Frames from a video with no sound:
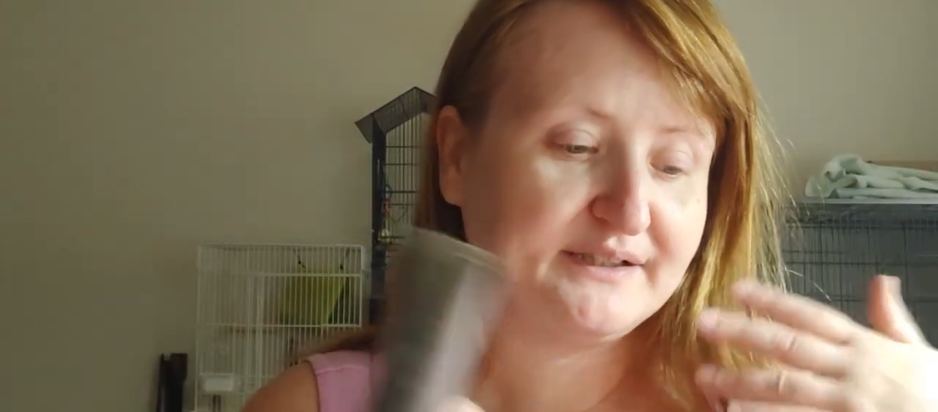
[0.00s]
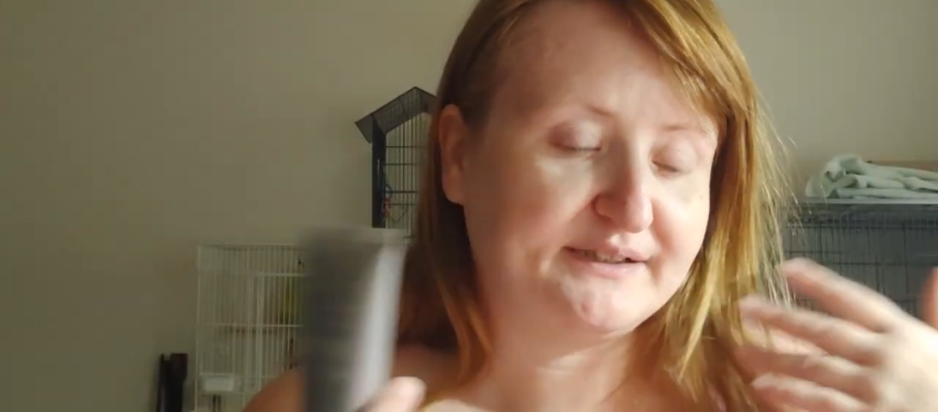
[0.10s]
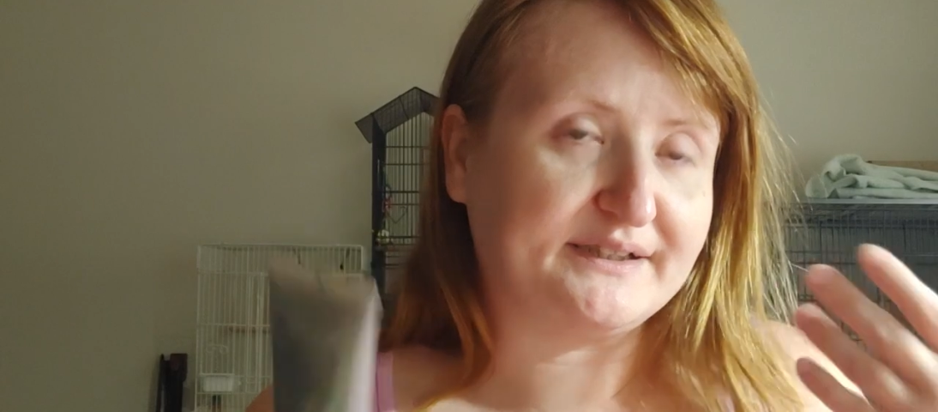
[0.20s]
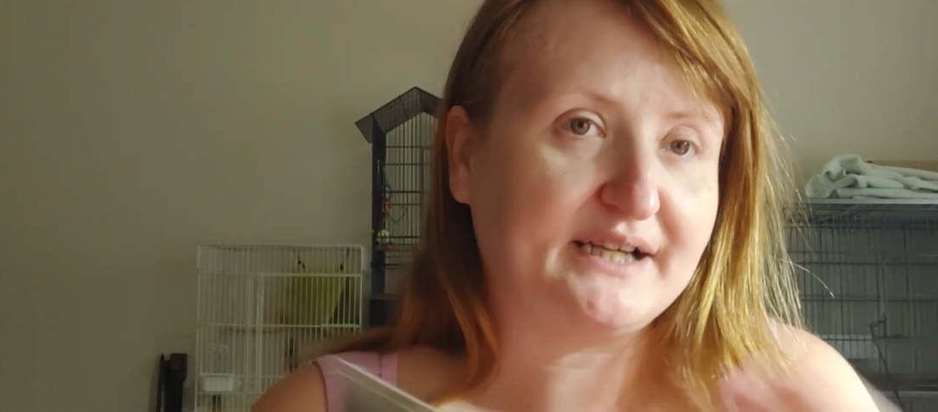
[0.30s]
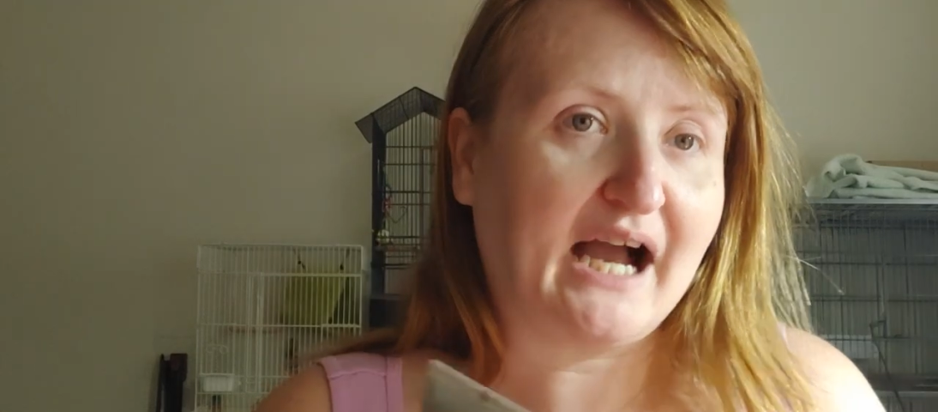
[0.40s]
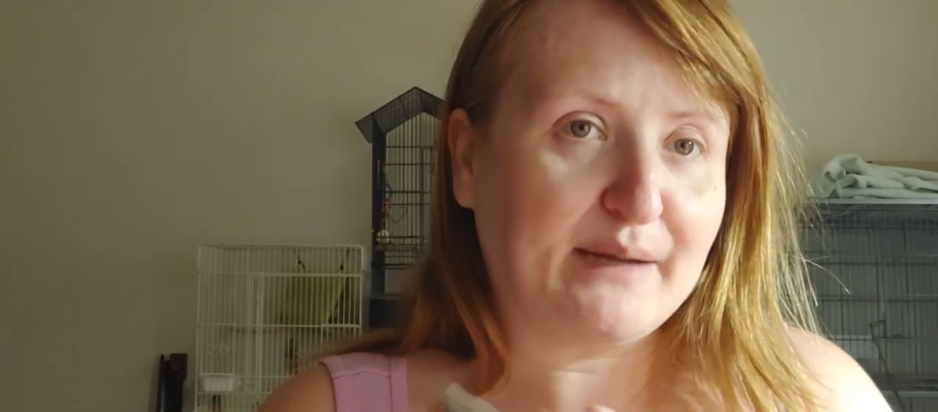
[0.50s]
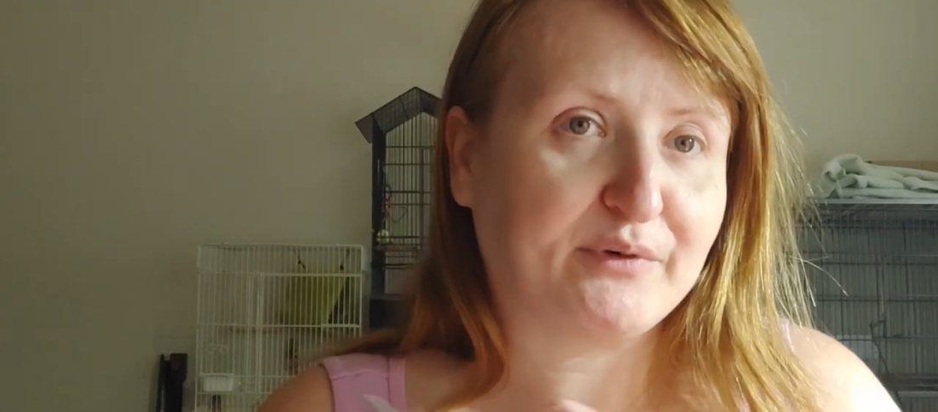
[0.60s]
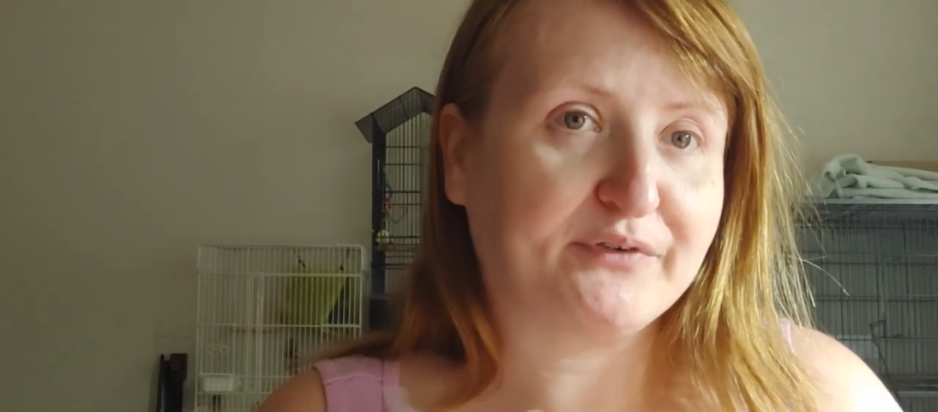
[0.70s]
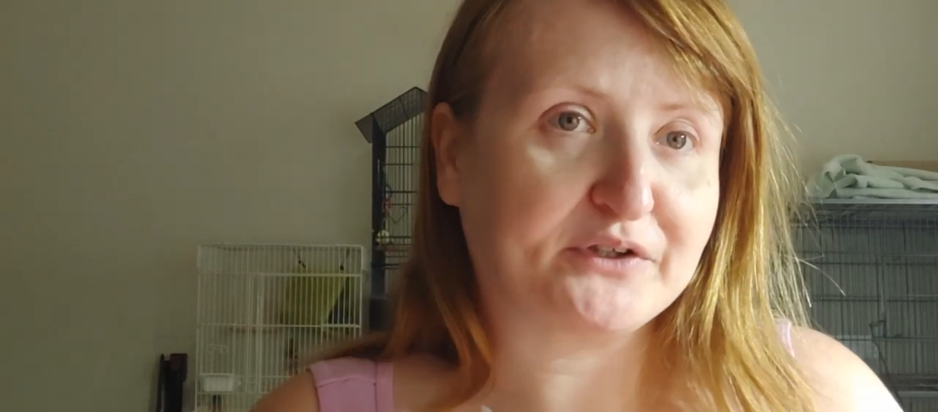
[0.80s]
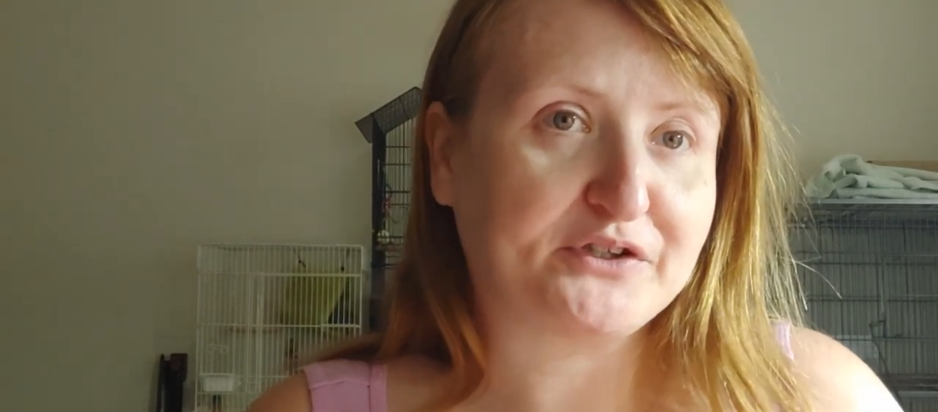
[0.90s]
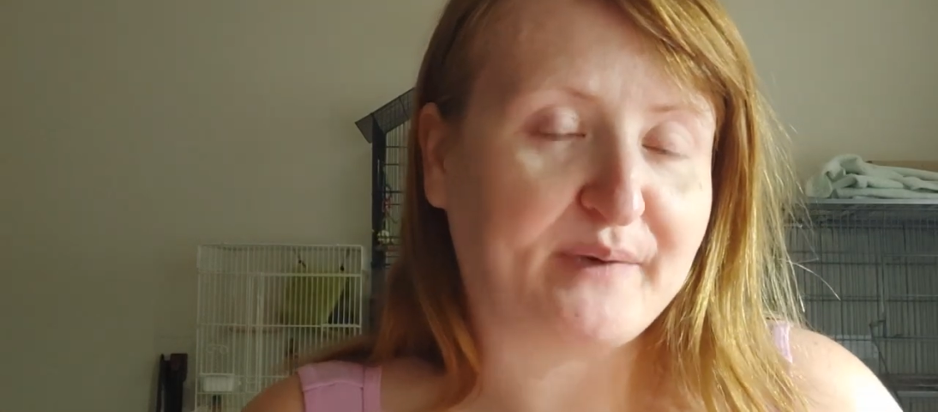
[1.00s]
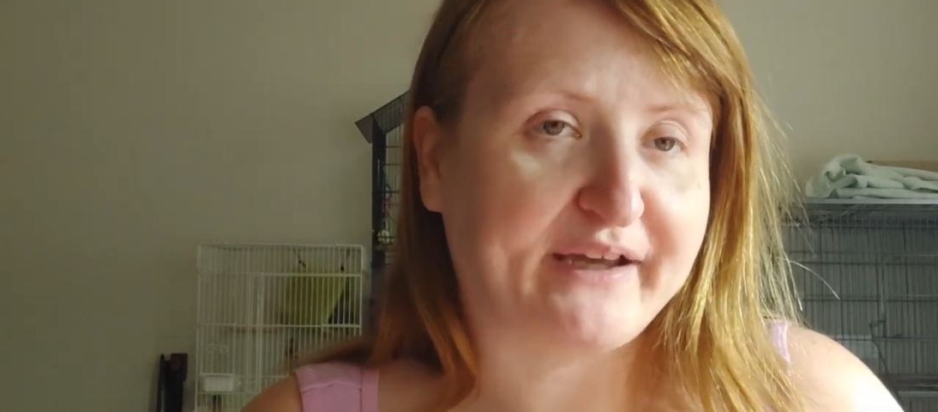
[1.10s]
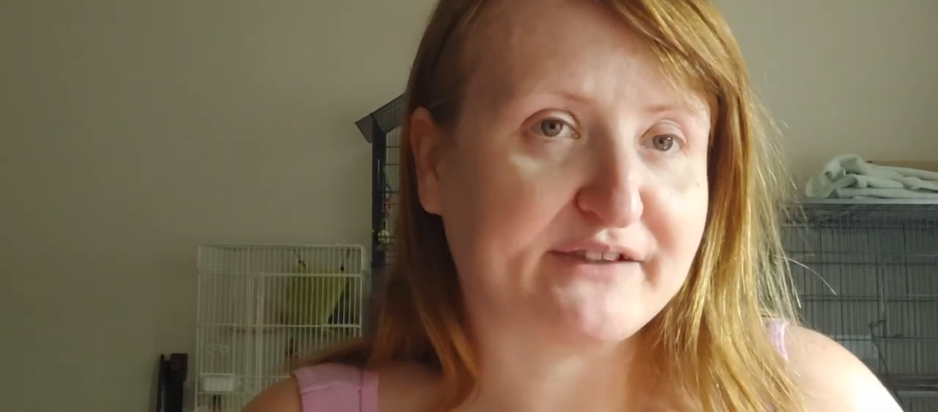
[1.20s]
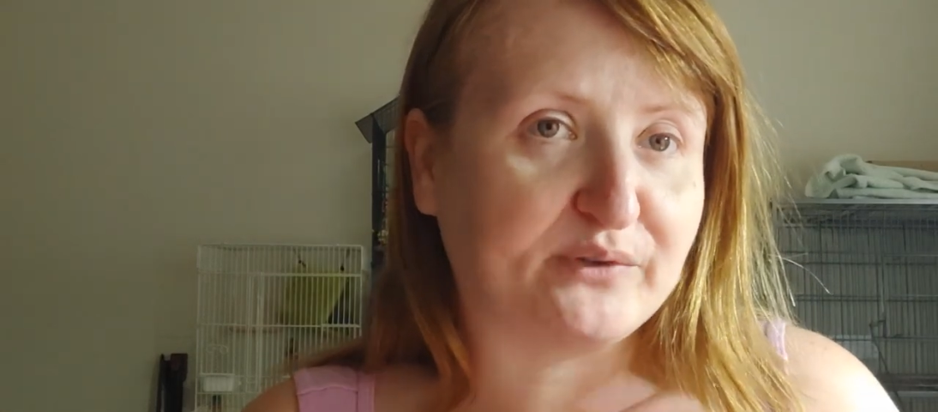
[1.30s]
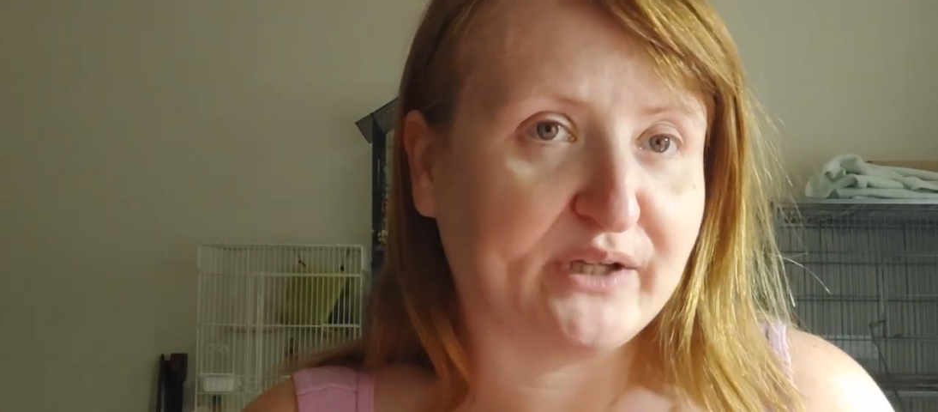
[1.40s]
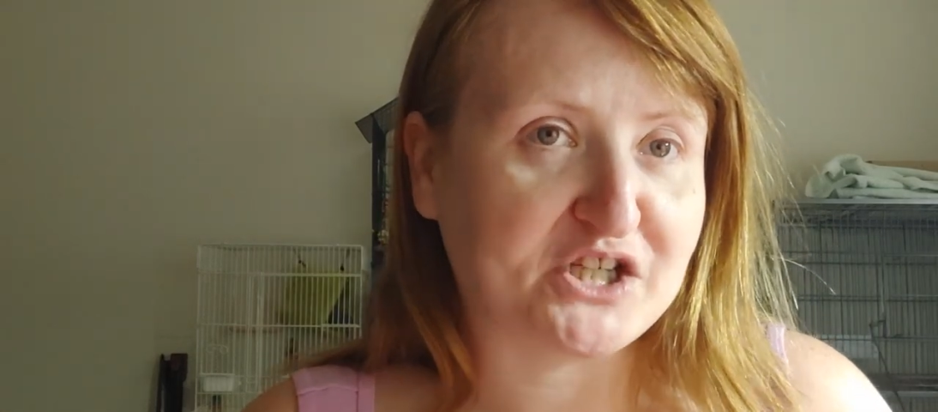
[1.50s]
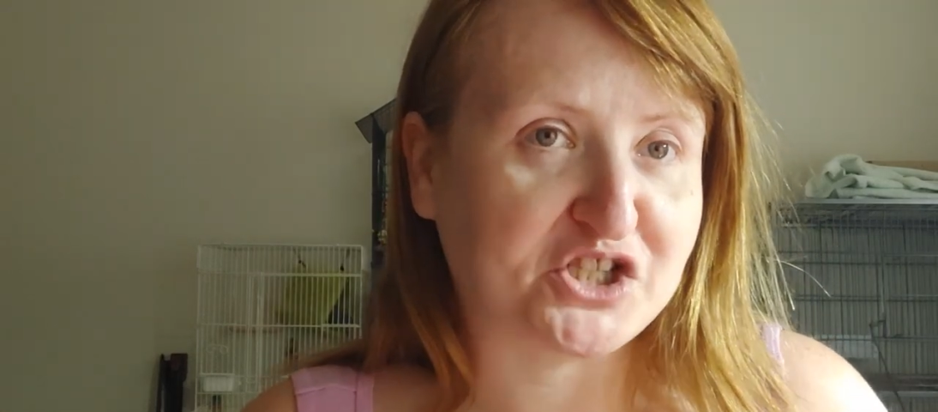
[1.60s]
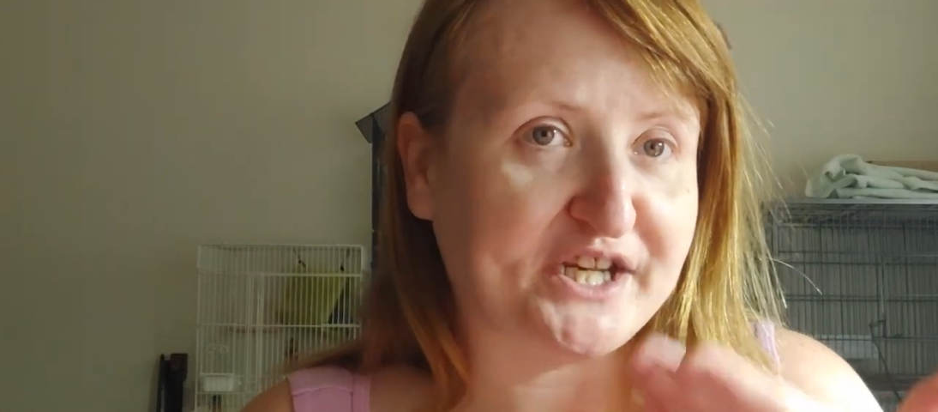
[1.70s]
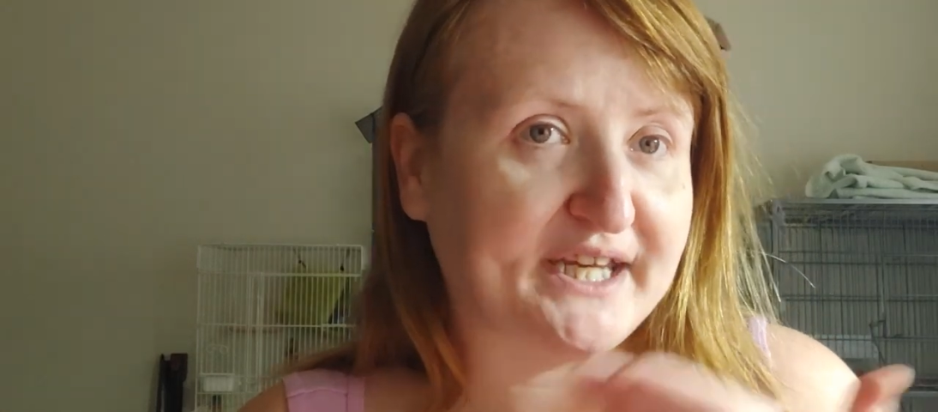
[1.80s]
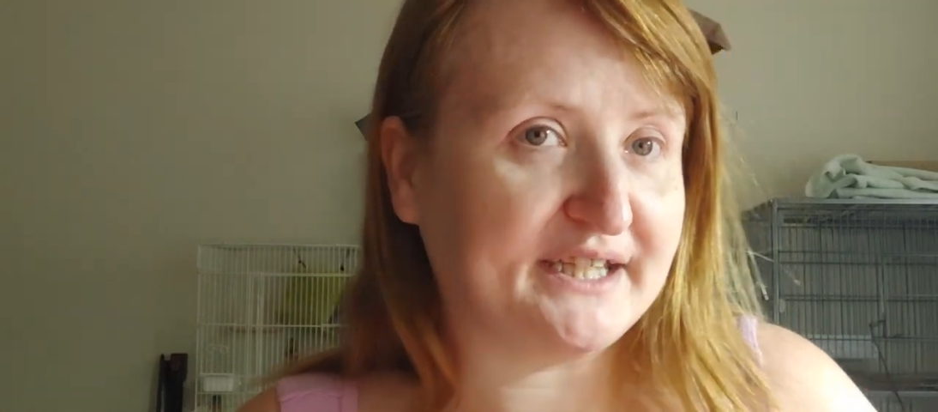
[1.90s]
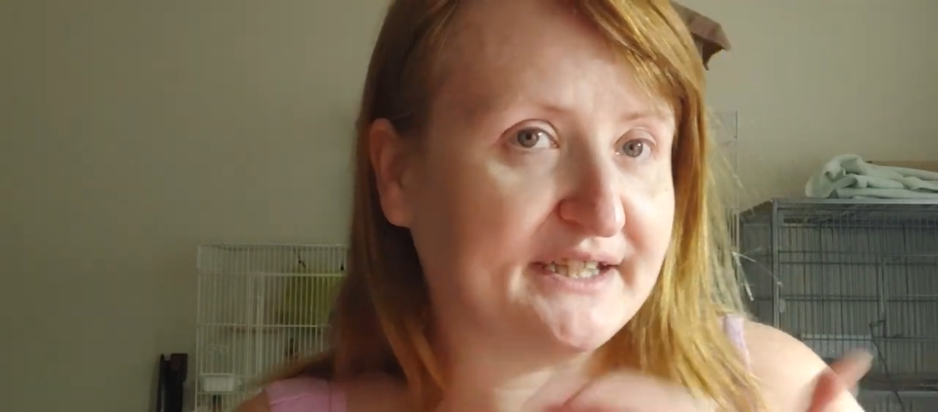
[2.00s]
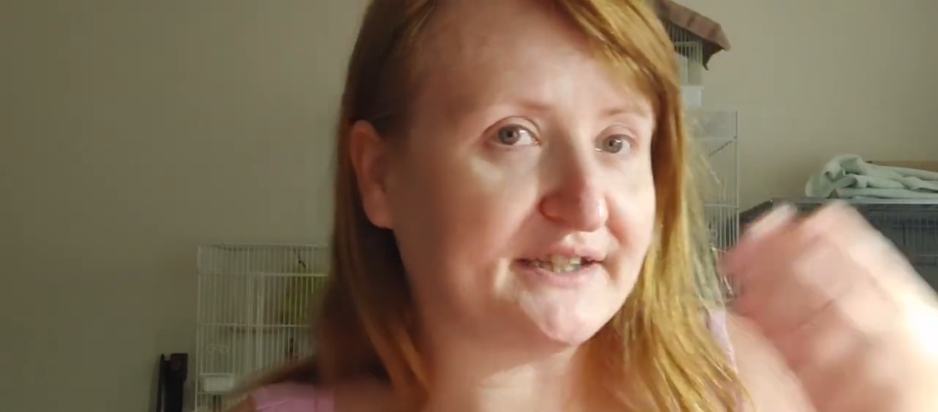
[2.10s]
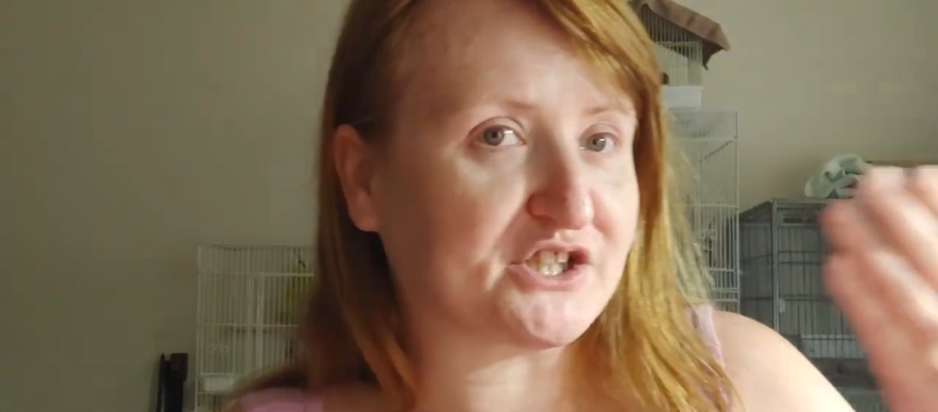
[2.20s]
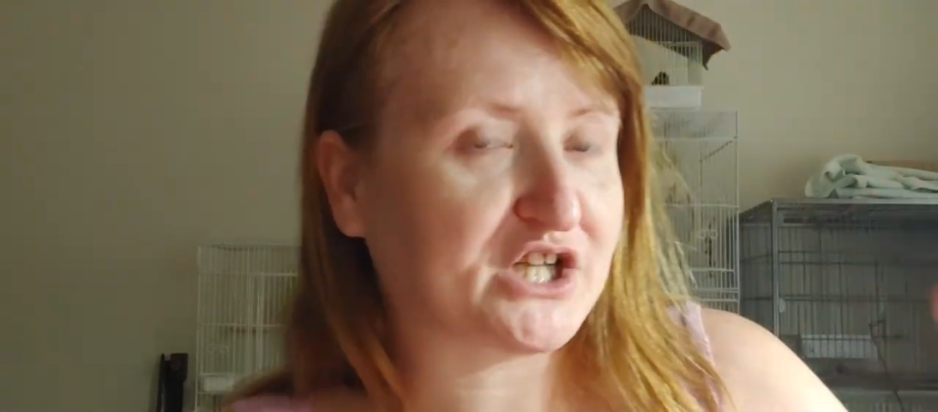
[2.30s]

since I prefer to do my exfoliation in the